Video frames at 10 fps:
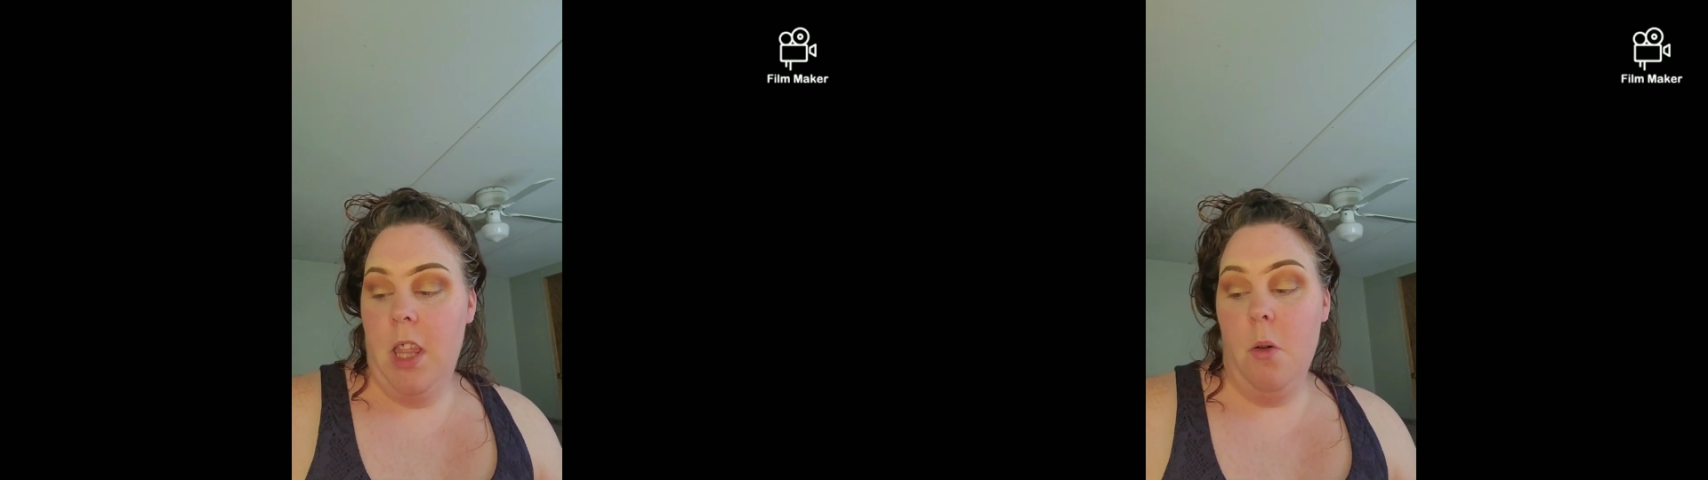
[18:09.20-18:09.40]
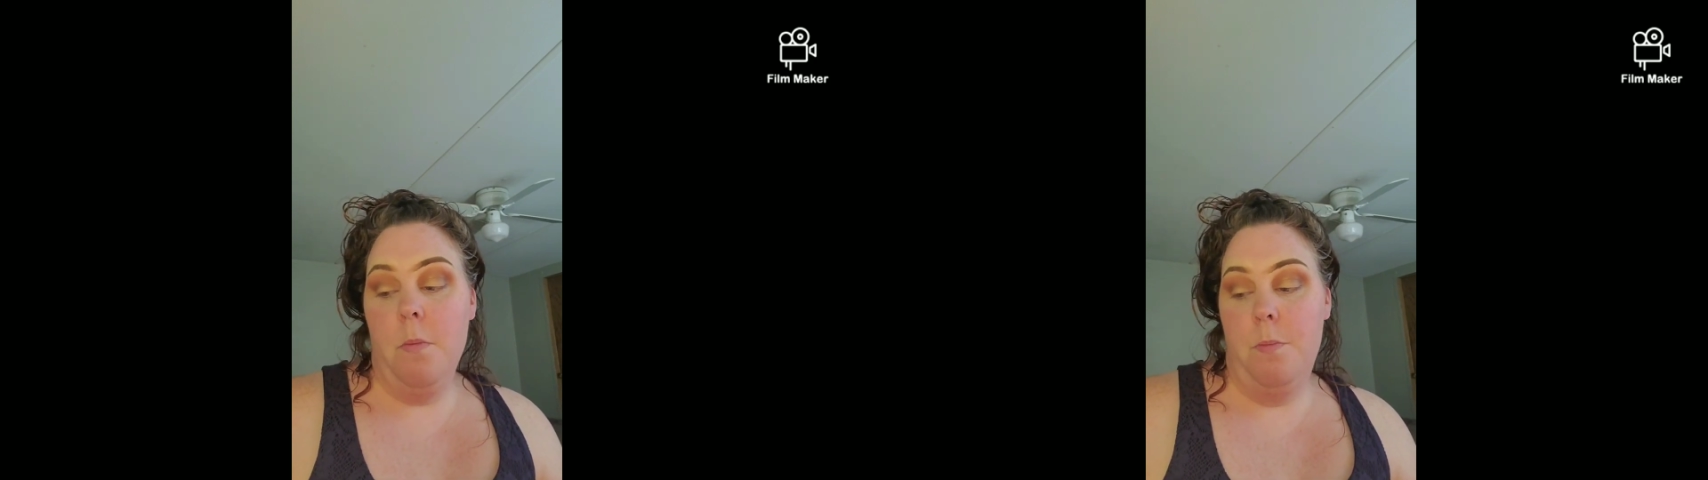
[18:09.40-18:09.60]

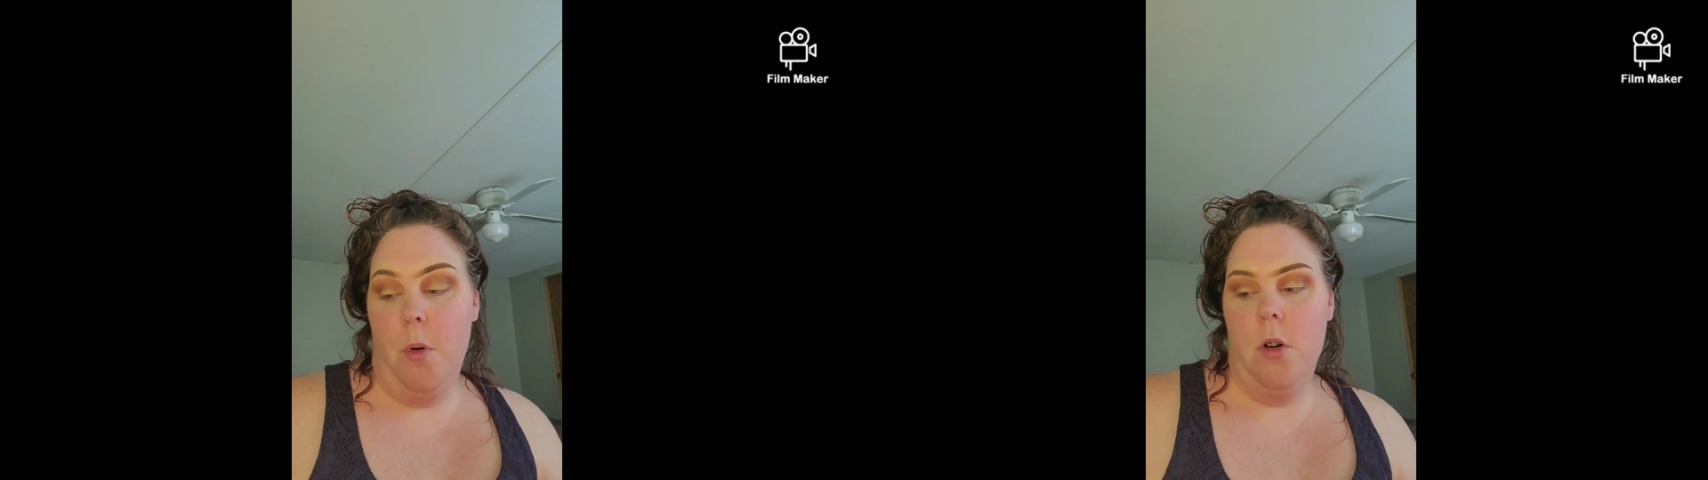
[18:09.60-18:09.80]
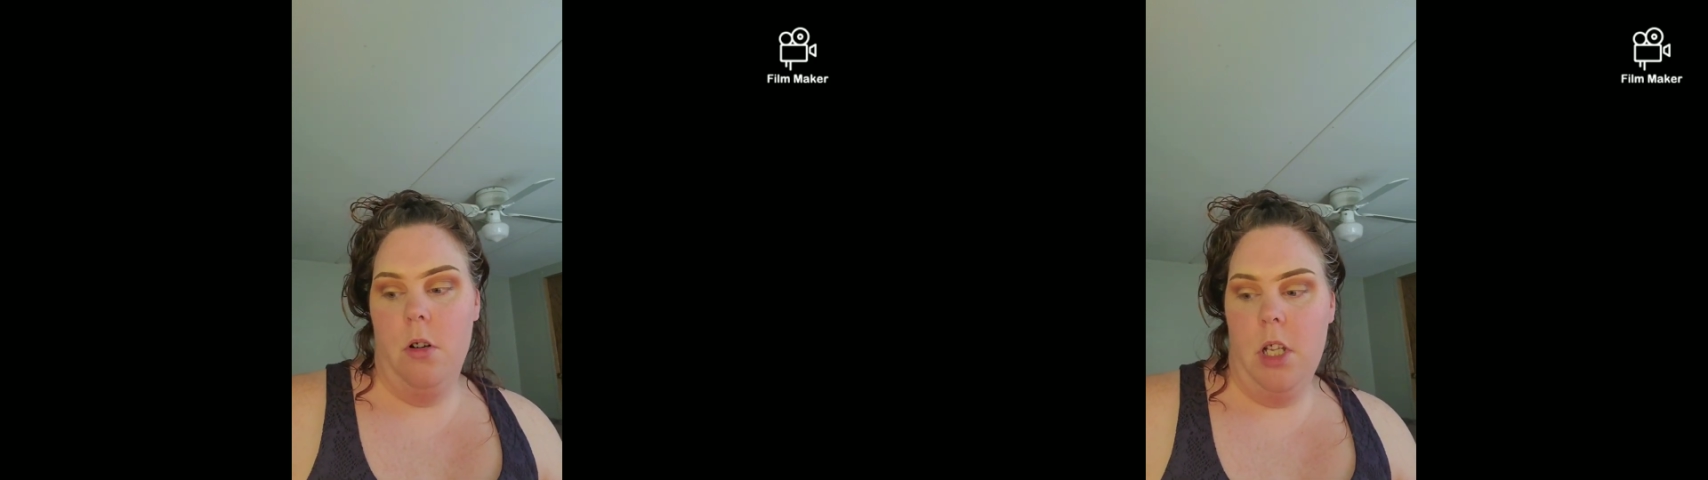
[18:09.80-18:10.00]
They were
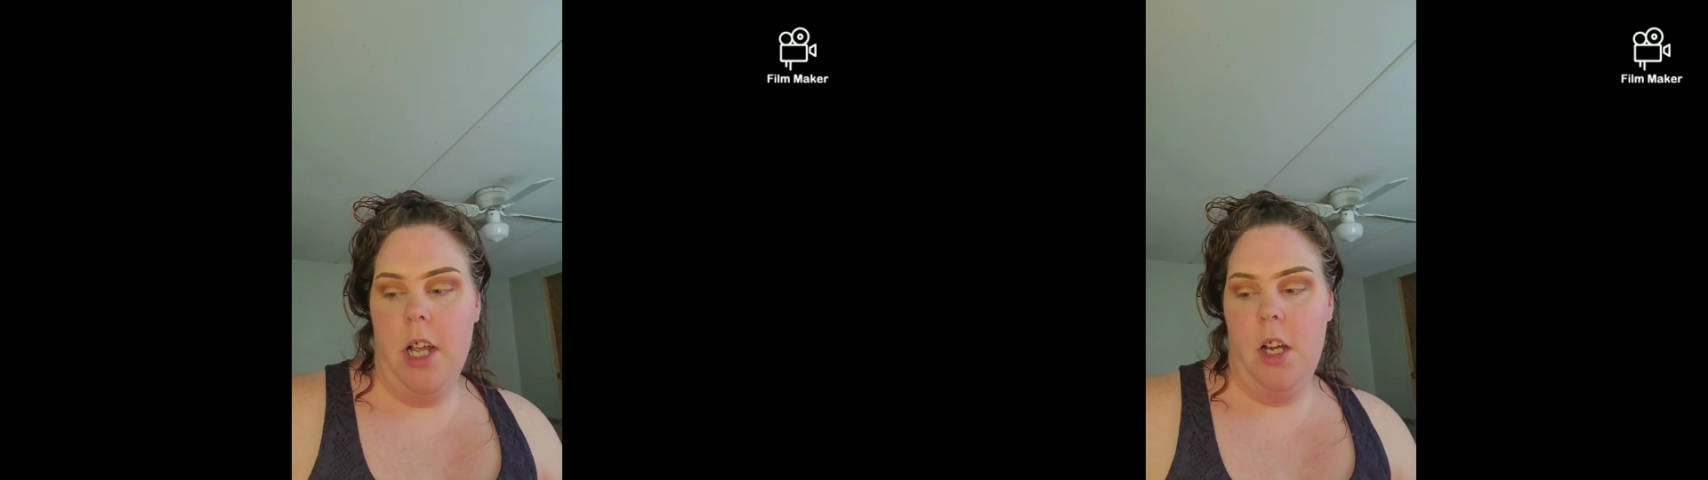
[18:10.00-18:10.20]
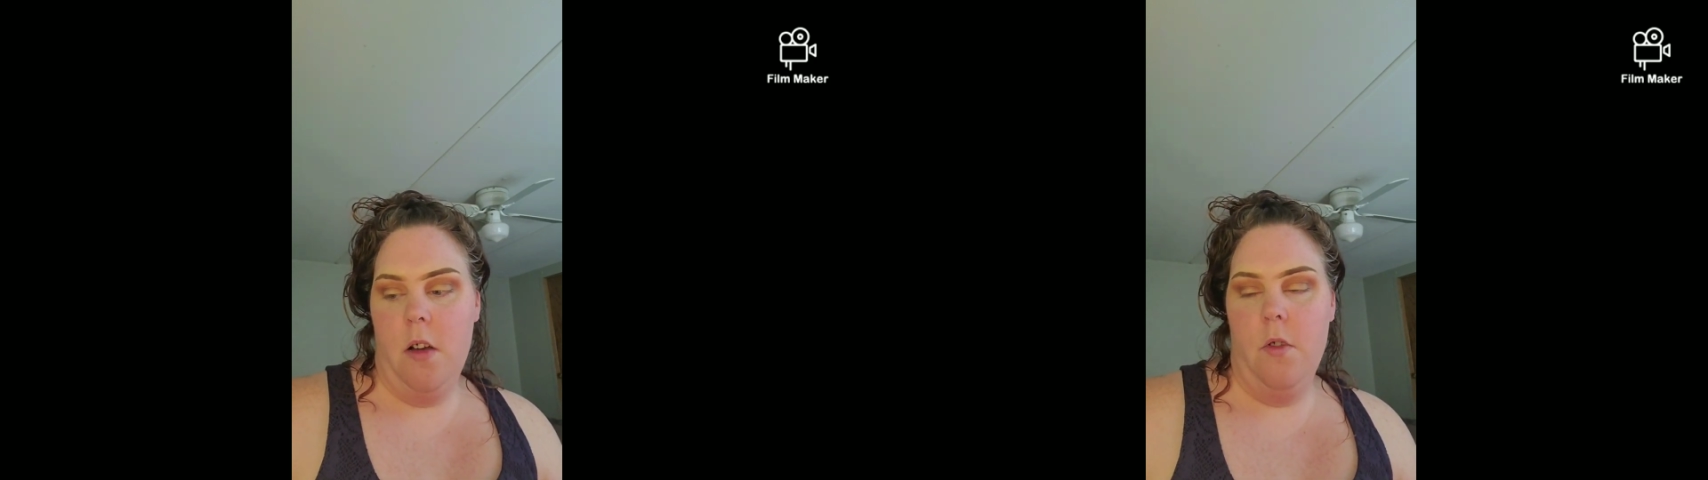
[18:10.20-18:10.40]

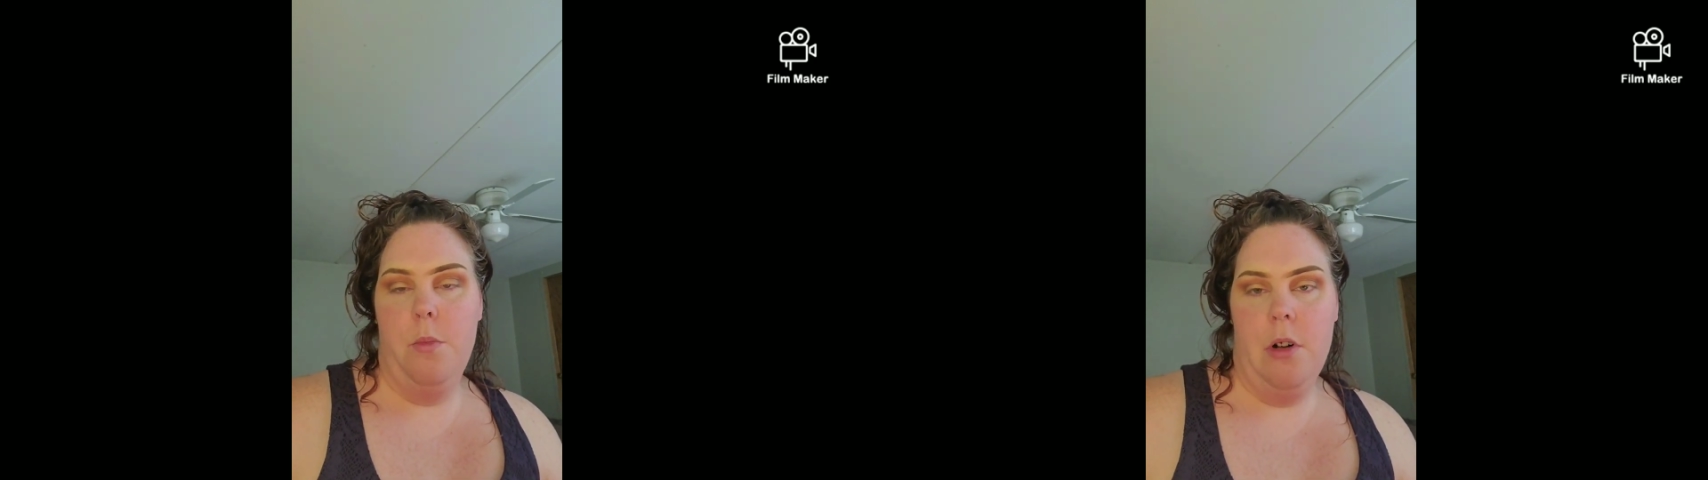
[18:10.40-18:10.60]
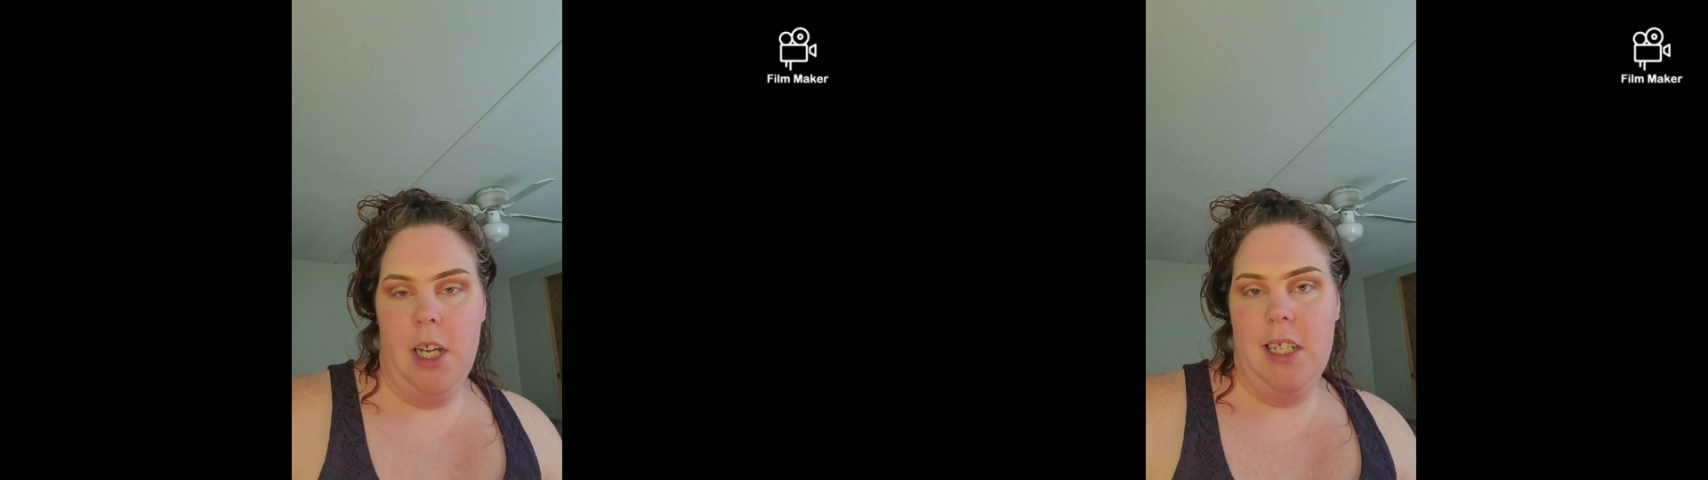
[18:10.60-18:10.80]
borderline
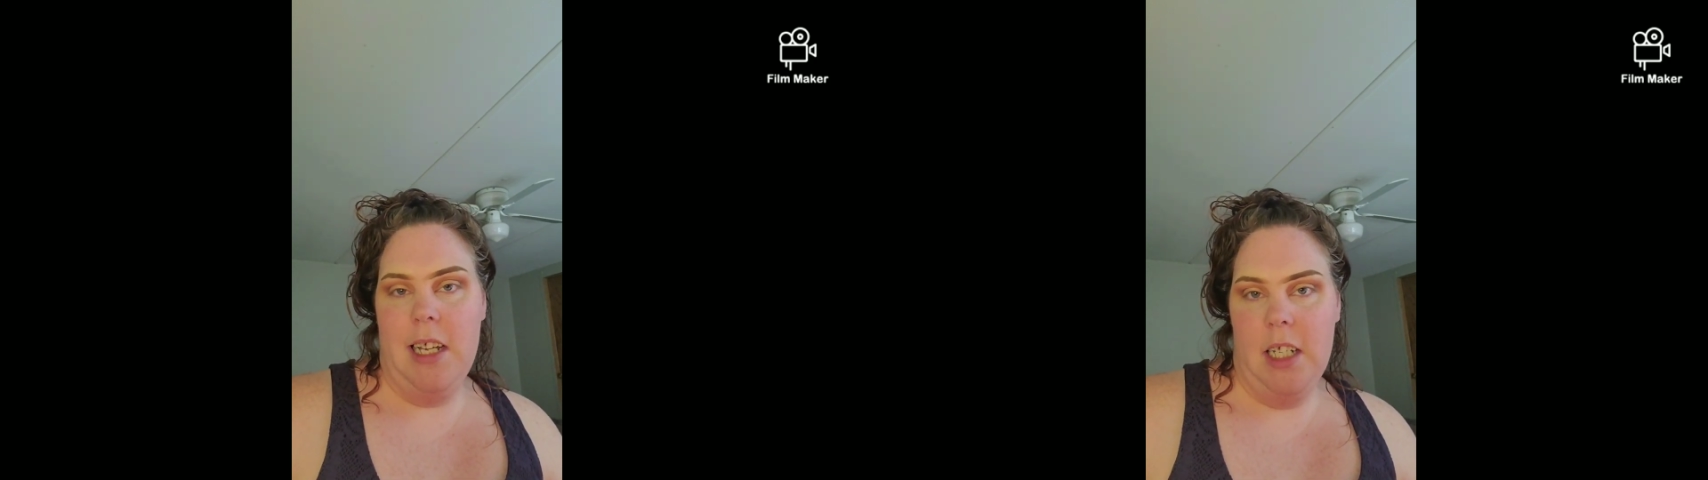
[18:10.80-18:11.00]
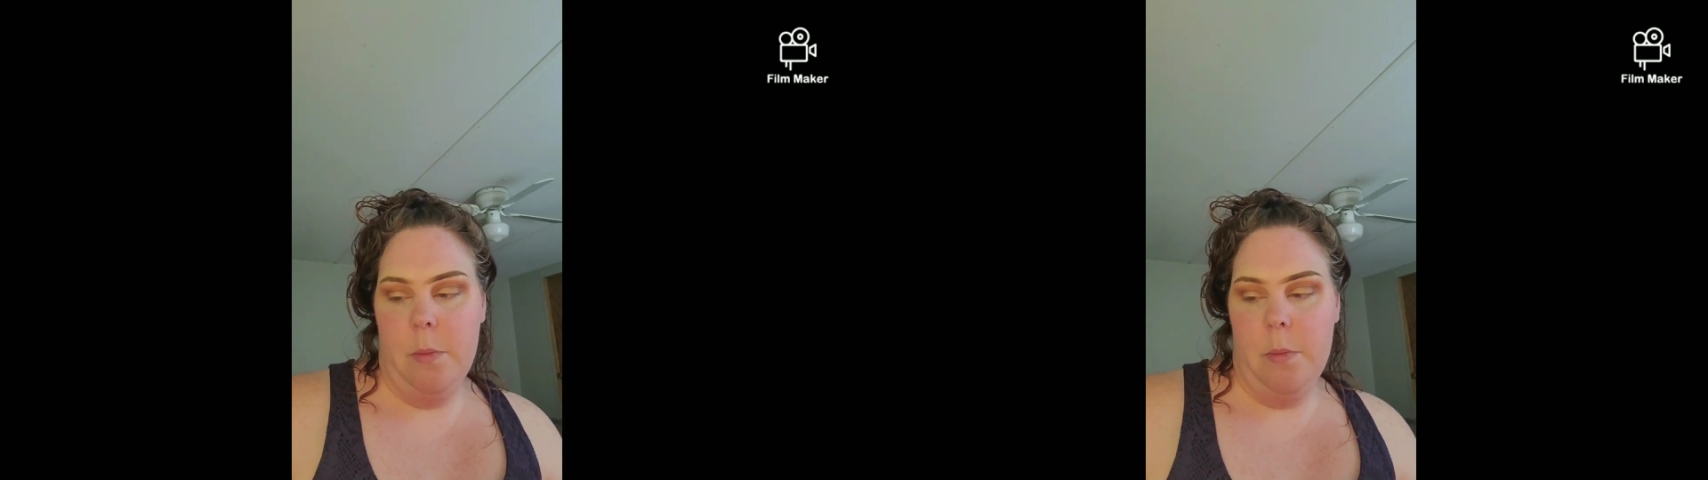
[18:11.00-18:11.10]
overpriced